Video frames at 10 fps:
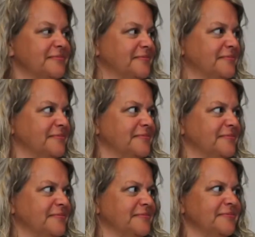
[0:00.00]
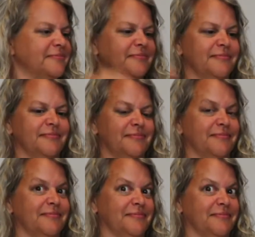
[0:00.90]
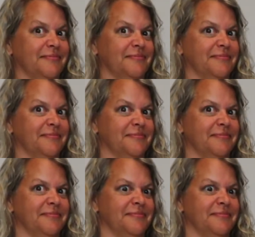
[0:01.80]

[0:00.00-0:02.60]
No words are spoken by the person on screen.